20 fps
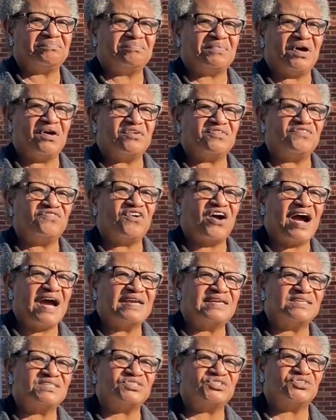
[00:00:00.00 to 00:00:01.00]
On
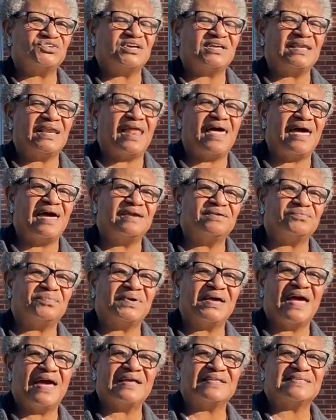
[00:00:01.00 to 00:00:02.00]
Fridays during Lent,
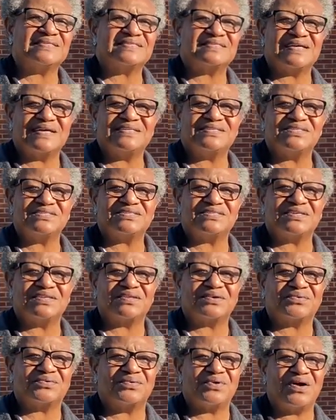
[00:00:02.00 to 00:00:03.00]
we had the Stations of
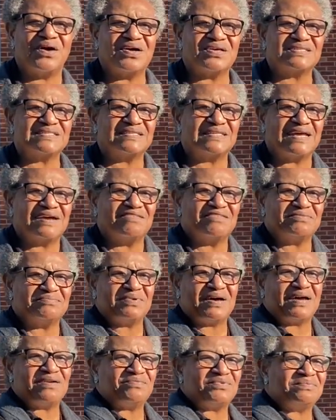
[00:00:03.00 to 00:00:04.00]
the Cross, and
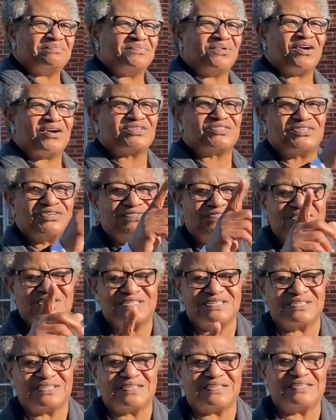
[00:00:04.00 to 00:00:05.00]
everybody would march over
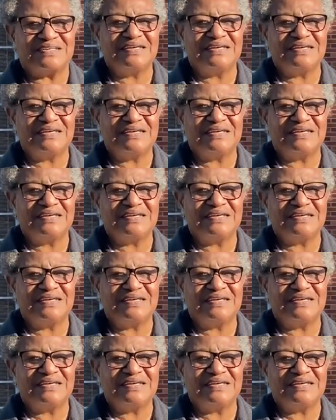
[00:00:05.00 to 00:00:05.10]
to the